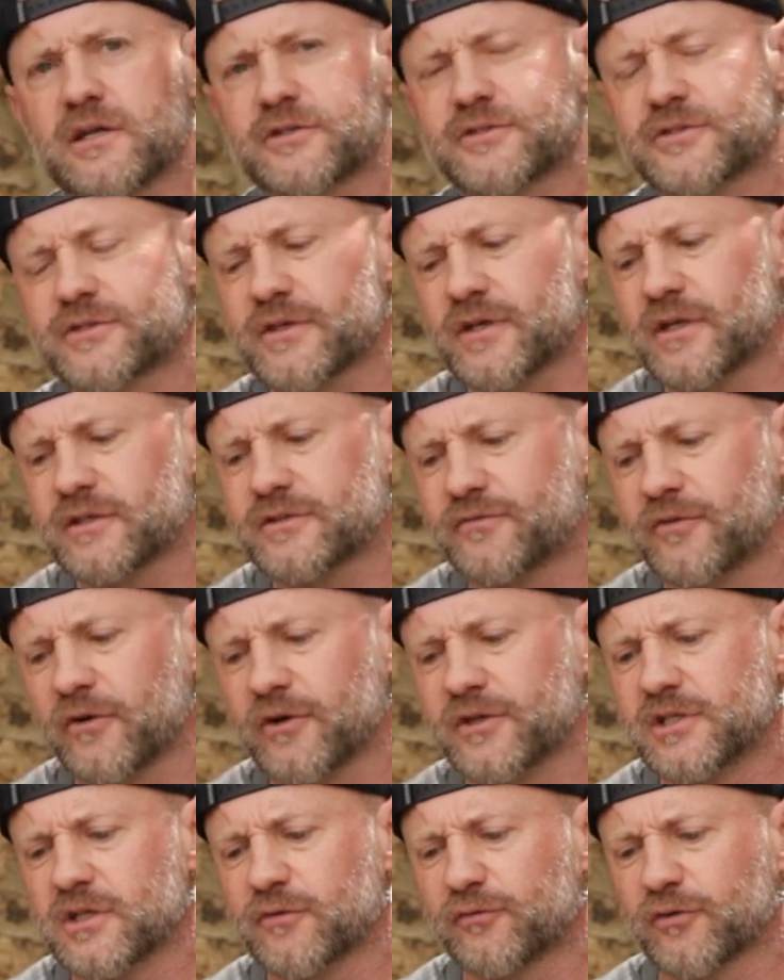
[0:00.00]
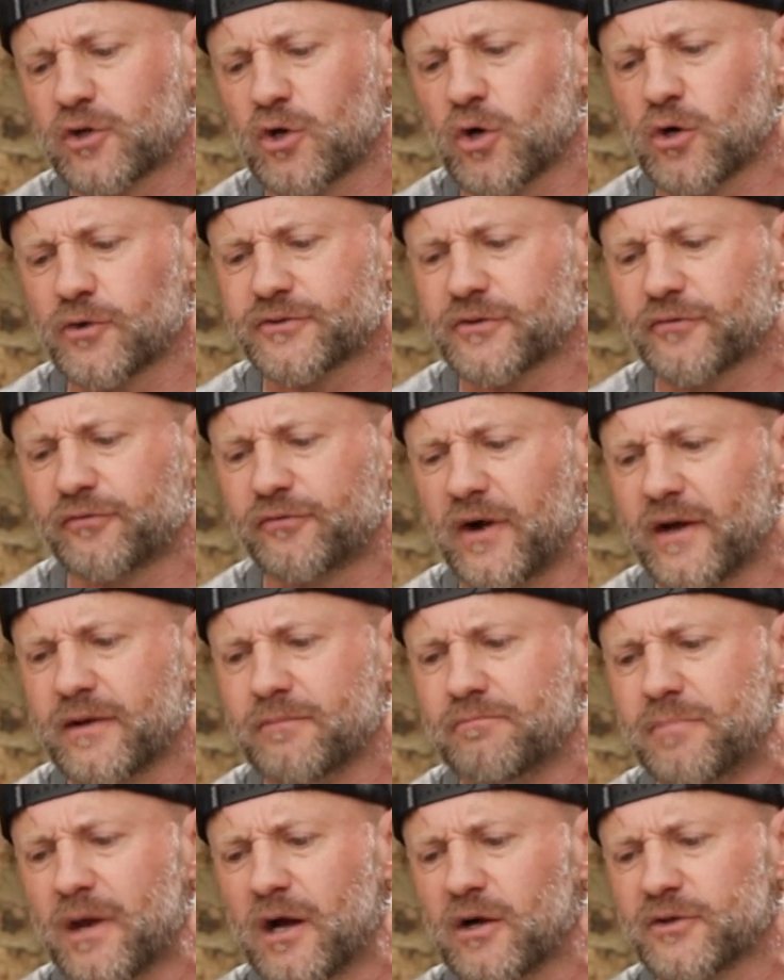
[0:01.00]
it's very difficult to
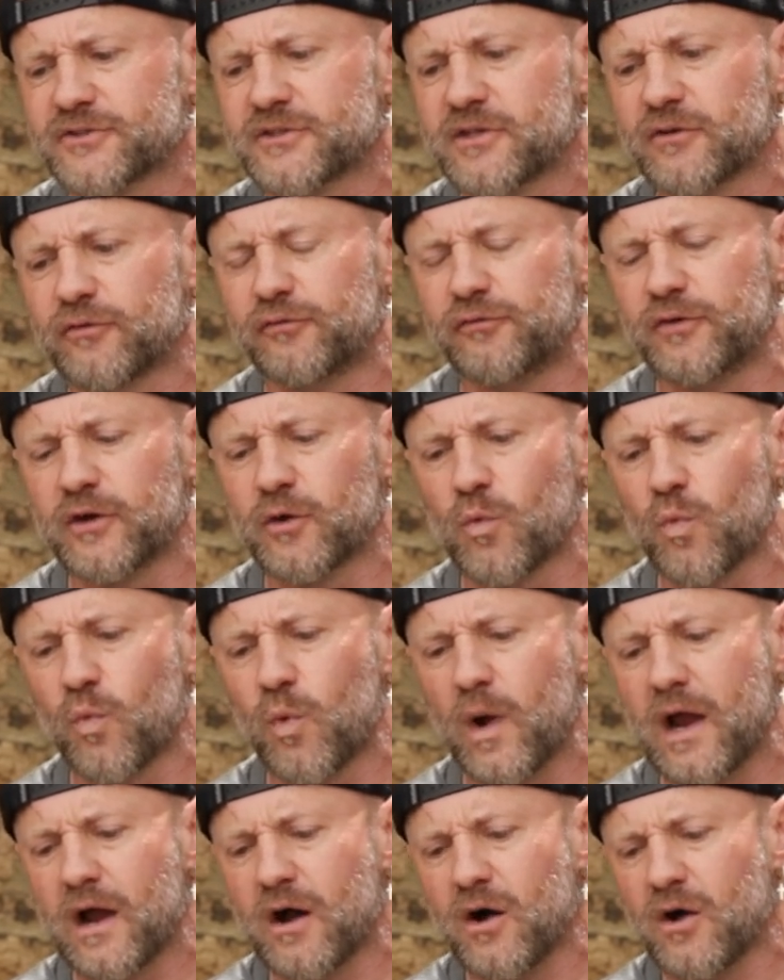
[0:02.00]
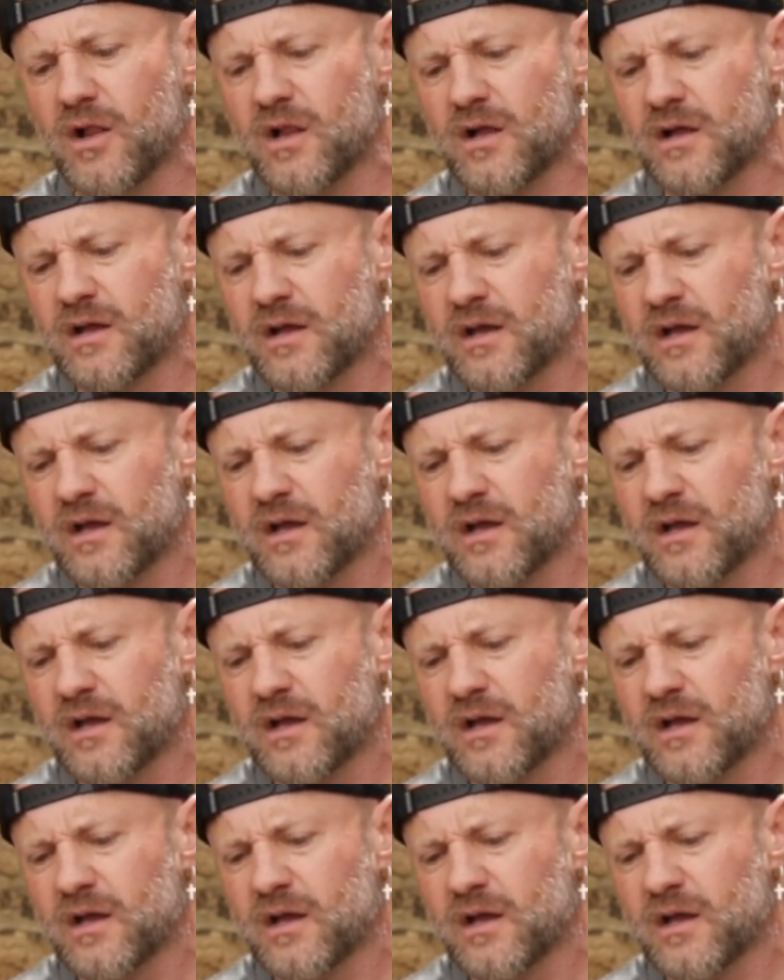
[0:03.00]
find belts that fit well,